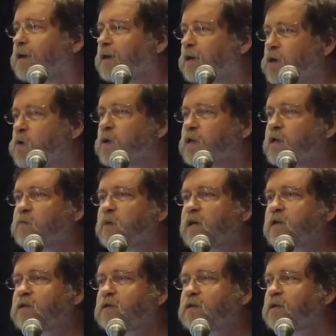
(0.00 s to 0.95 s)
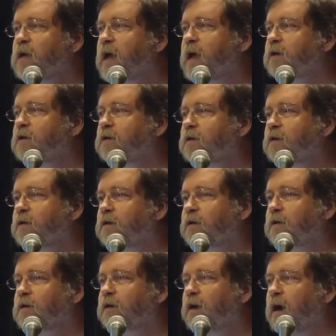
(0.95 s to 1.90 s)
You go on the beach, and
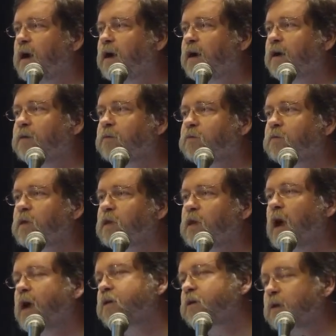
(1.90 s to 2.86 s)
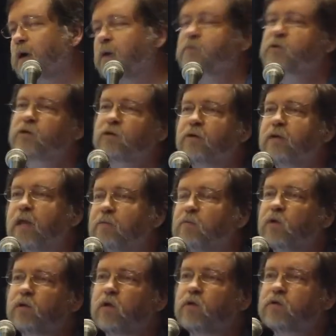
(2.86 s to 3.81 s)
I'm sure they
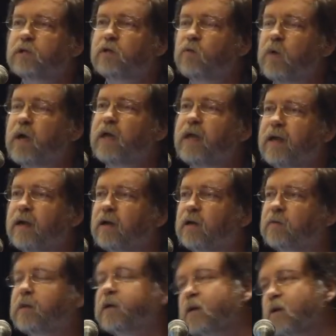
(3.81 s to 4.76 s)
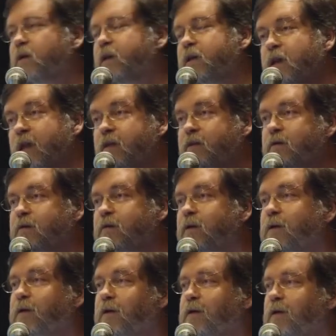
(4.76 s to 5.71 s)
bulldoze it away here, but you know,
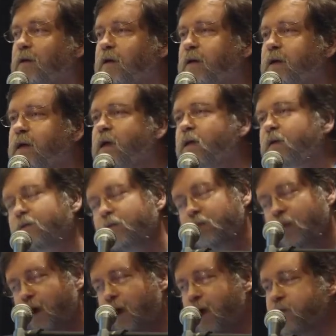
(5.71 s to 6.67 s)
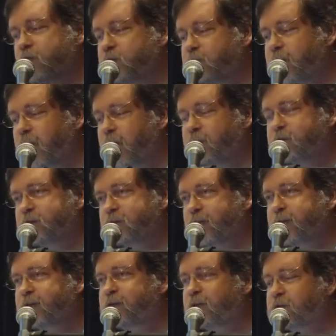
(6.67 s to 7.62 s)
in other states,
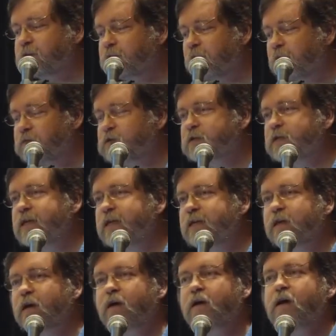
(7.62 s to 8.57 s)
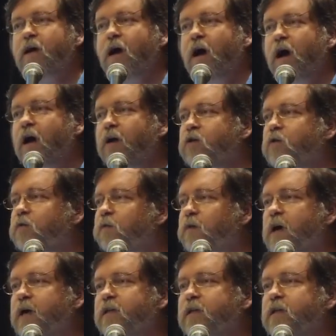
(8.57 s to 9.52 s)
it's left sitting there. You
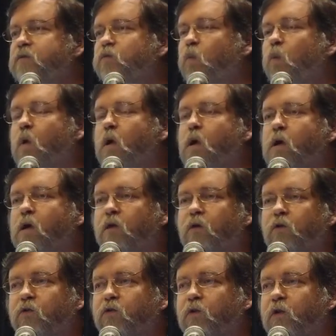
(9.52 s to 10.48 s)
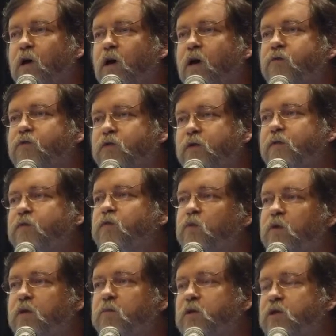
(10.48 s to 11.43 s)
find these walls of
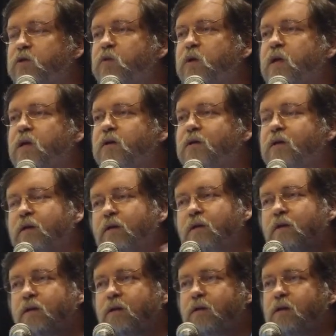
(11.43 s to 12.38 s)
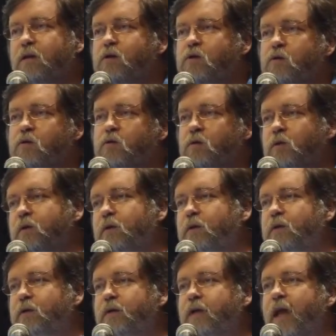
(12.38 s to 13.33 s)
driftwood between you
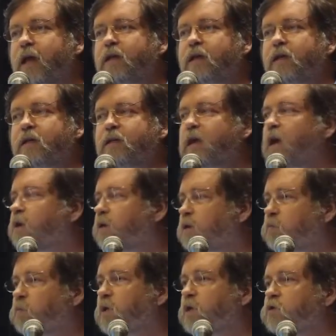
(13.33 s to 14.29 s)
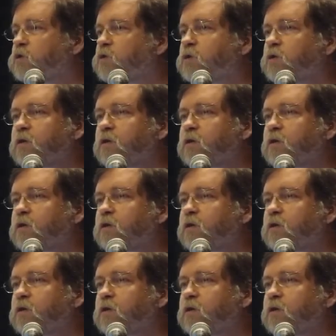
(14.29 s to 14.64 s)
and getting down to the beach.